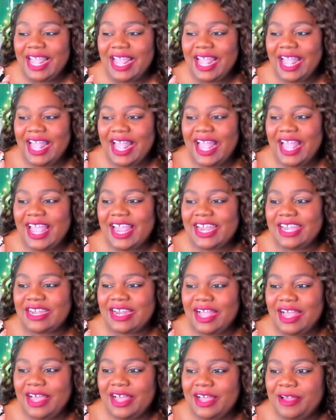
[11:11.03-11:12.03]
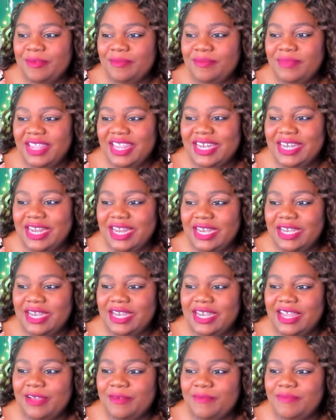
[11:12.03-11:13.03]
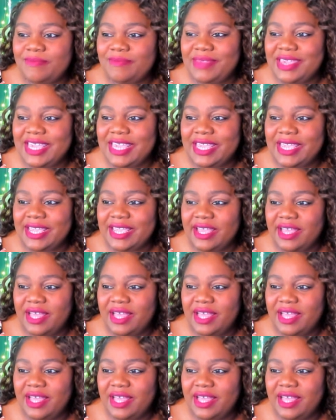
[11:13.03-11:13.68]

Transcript: and it ended up we